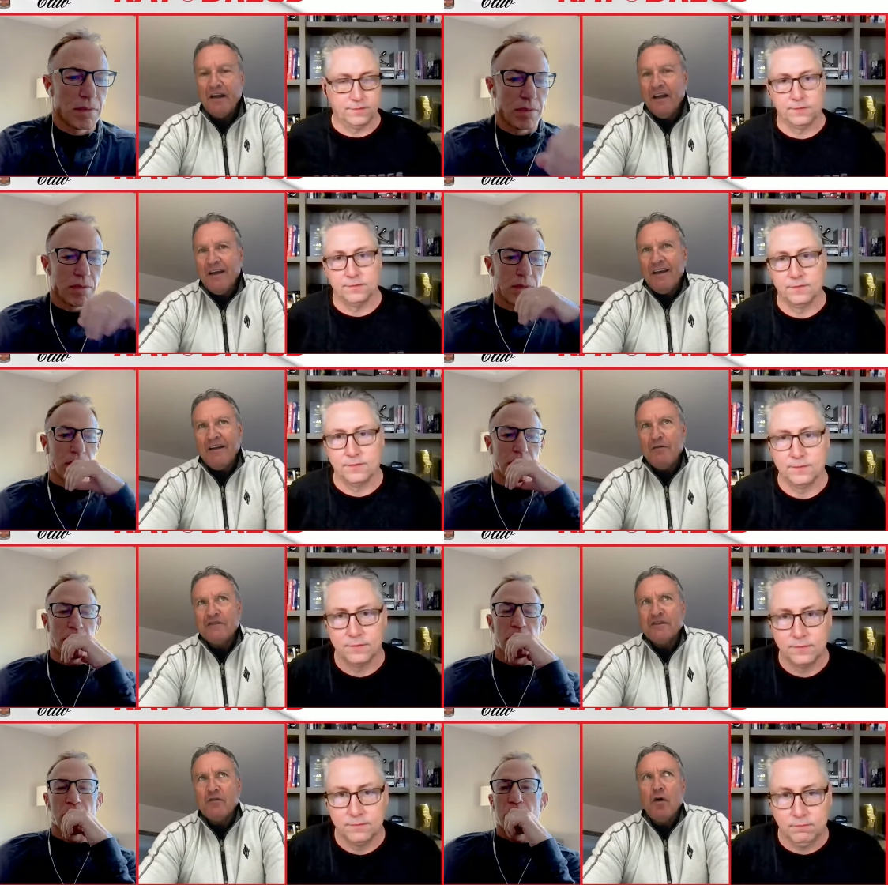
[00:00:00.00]
Speaker 1: And, and
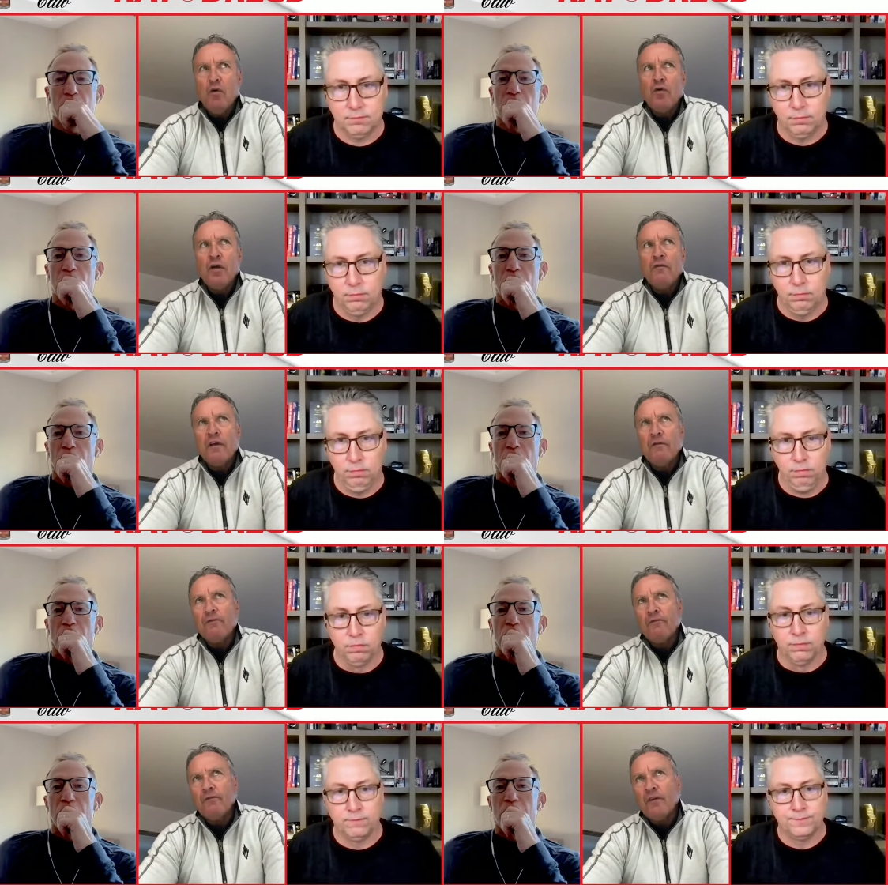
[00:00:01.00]
everybody's like, well, if,
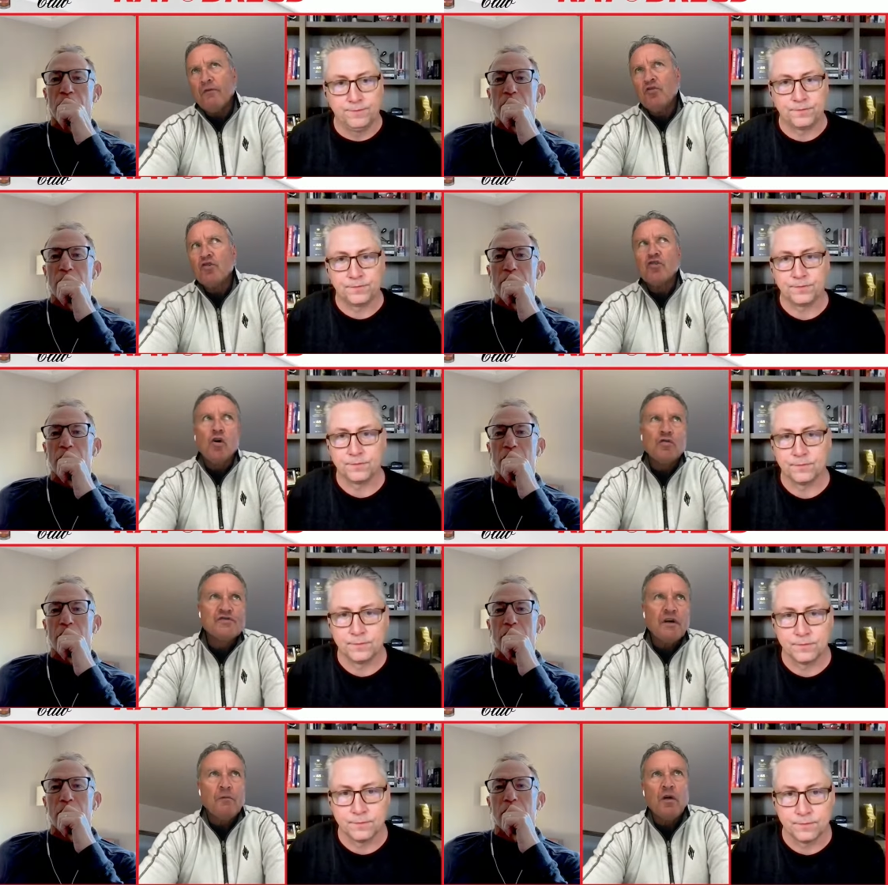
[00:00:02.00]
if, if you could
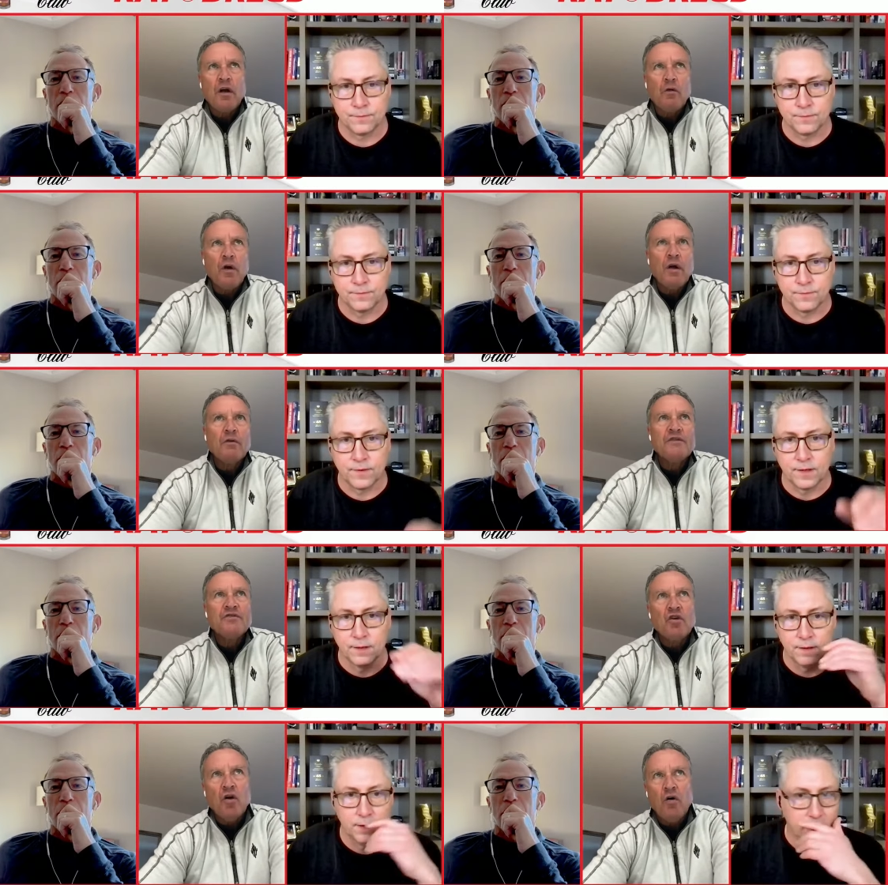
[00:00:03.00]
go somewhere, where
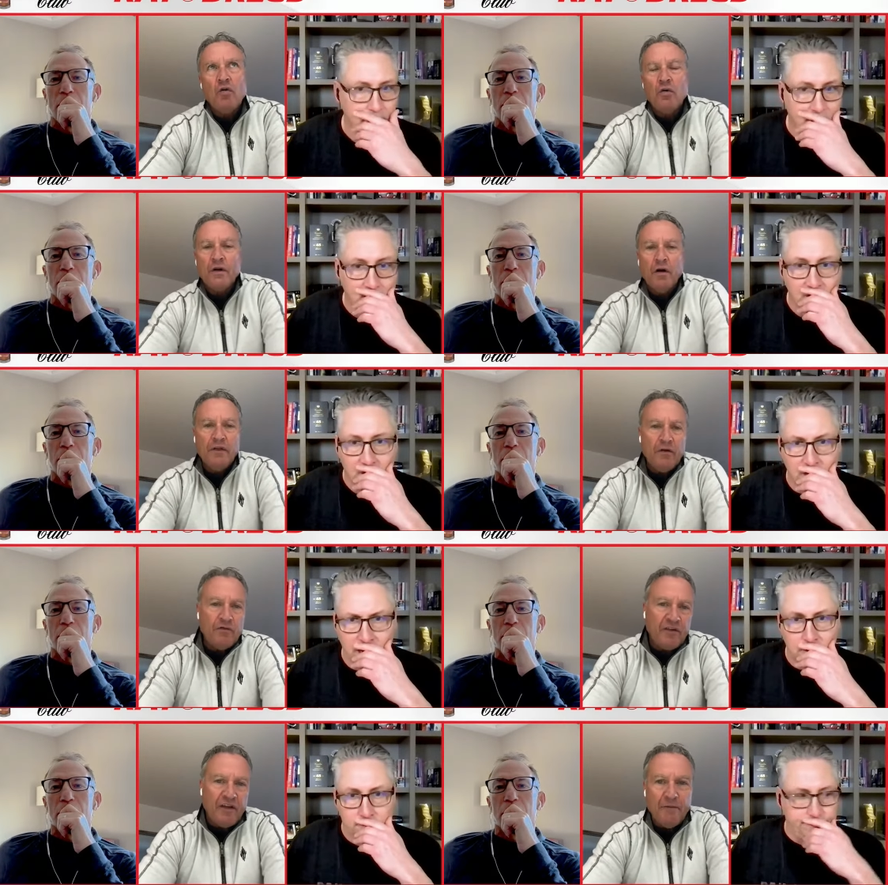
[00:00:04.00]
would you go? And all
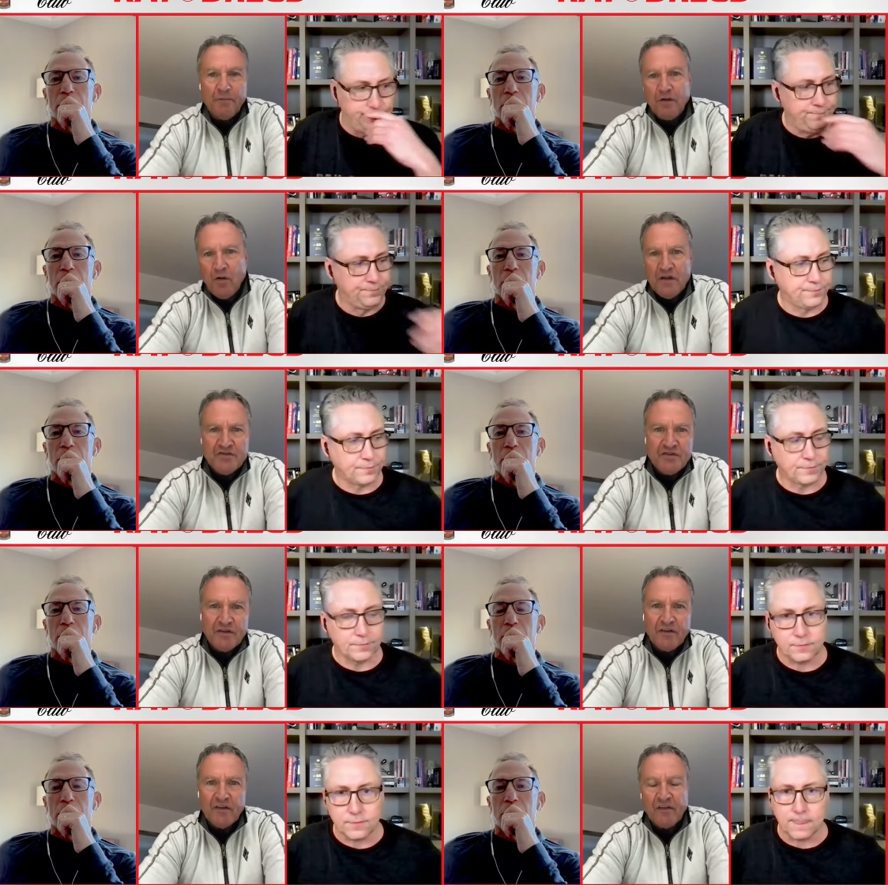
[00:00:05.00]
those type of
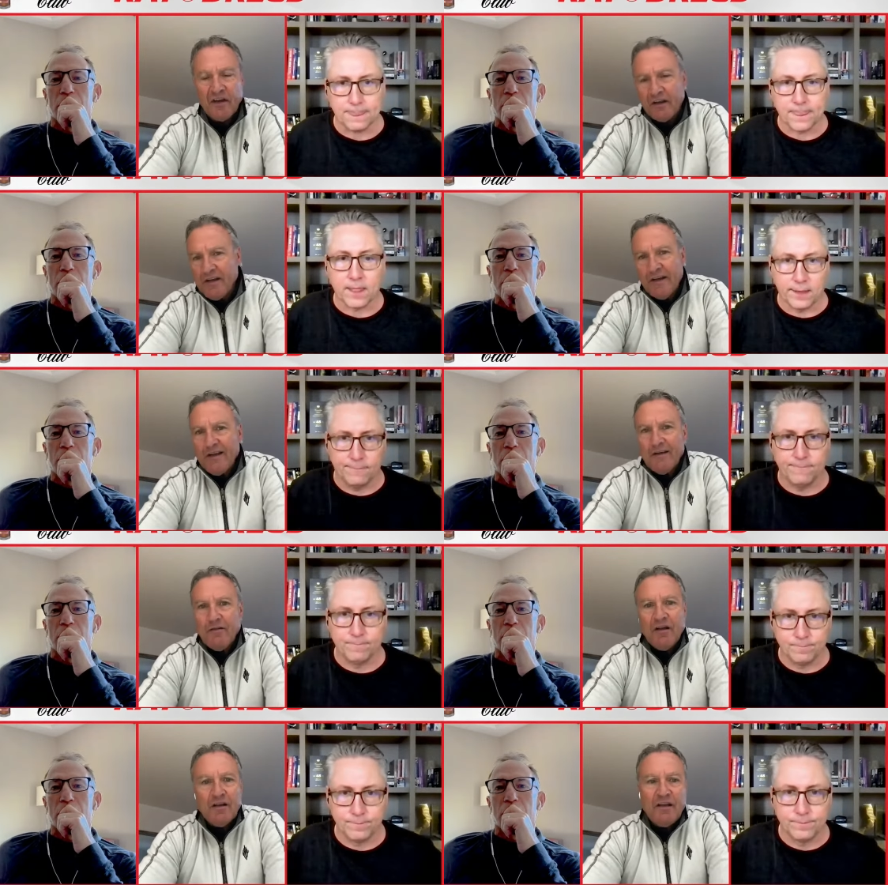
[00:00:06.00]
questions. It's like
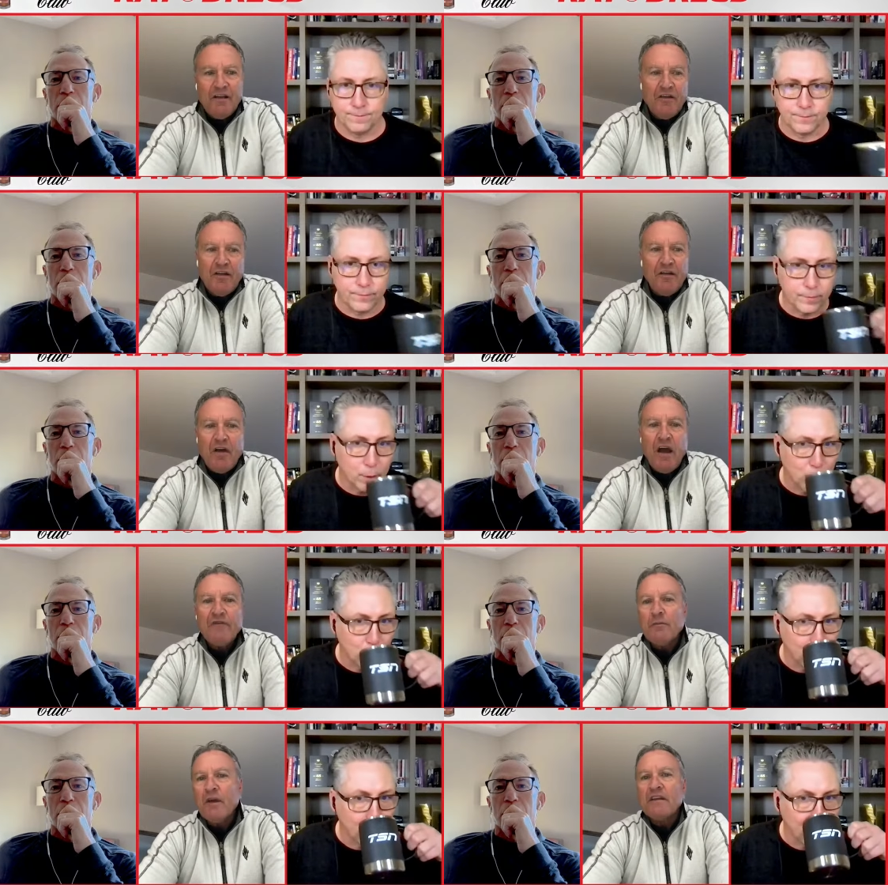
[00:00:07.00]
well, you, you
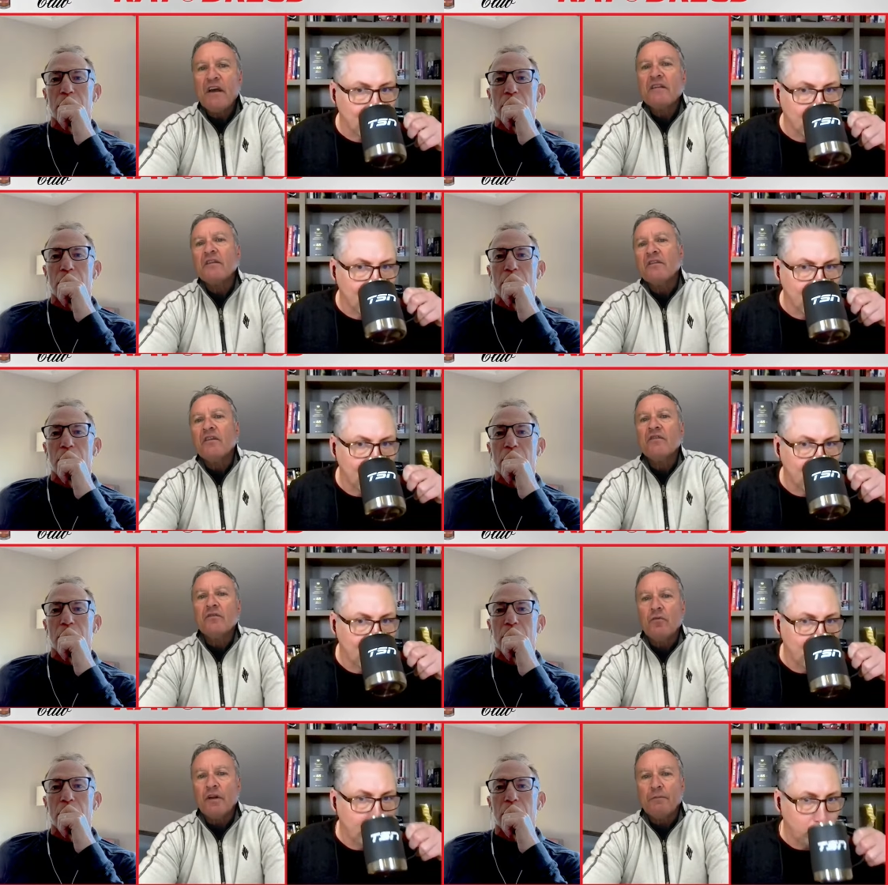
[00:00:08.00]
have to make that
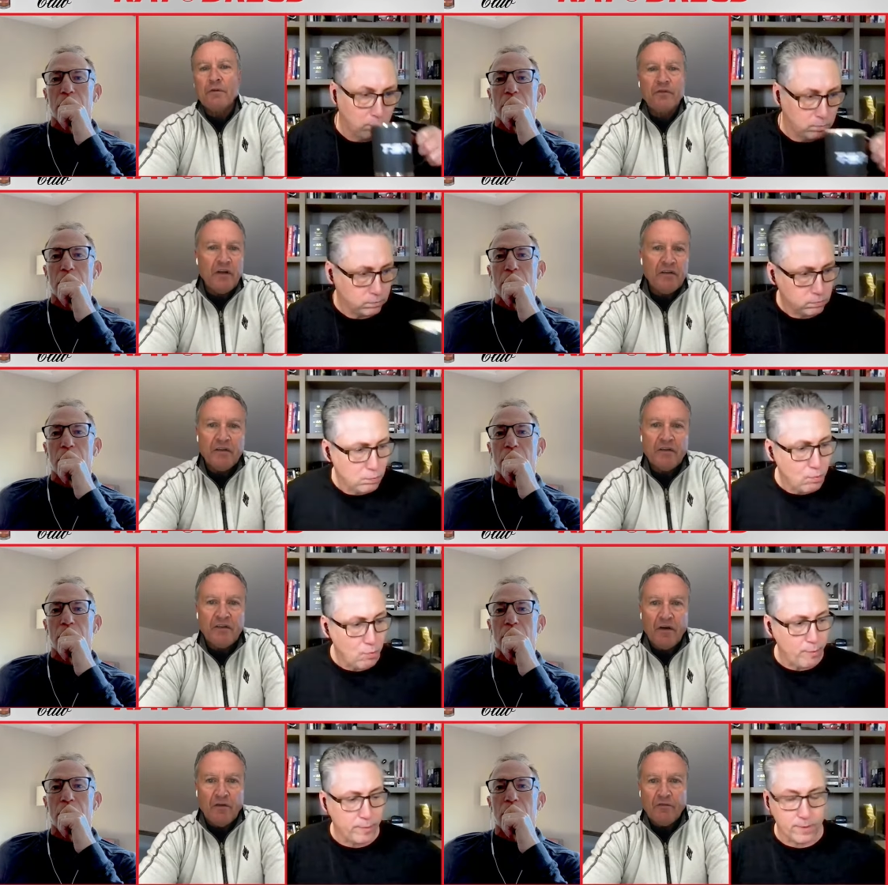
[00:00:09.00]
decision when it presents
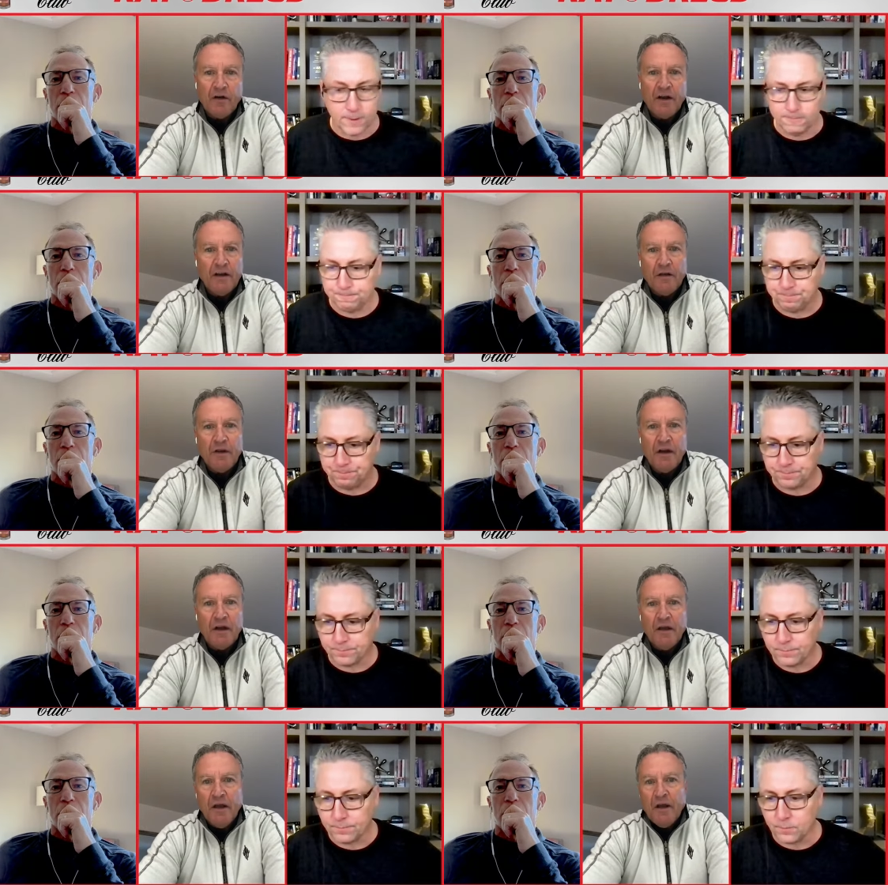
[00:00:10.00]
itself, right? I mean,
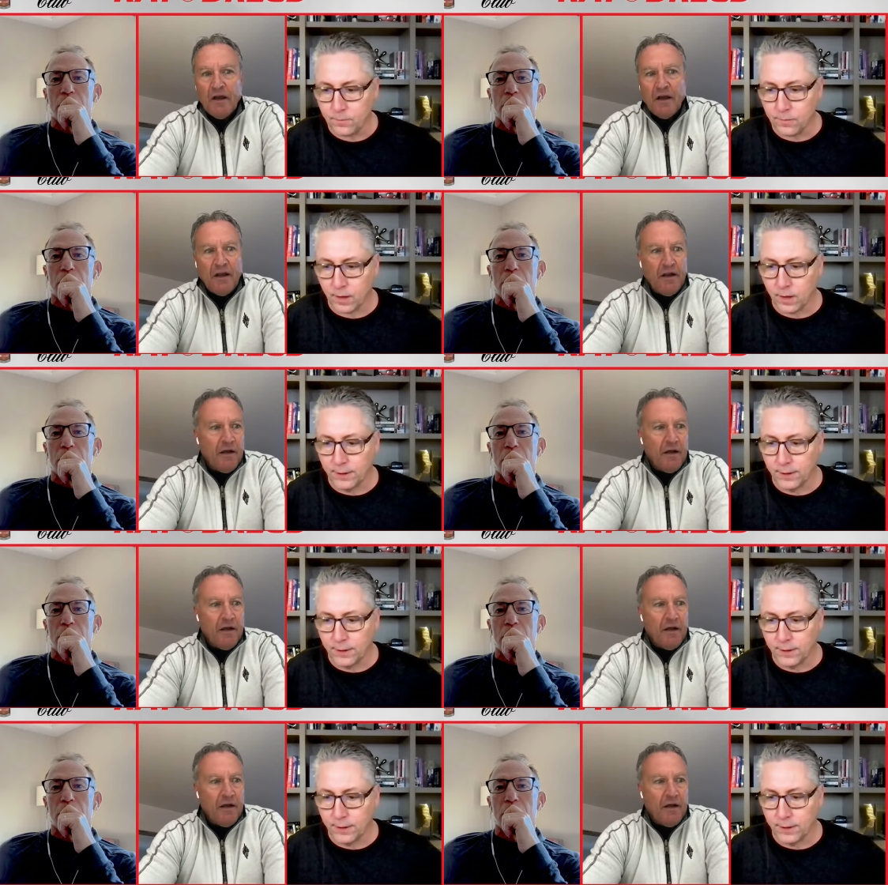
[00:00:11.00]
I and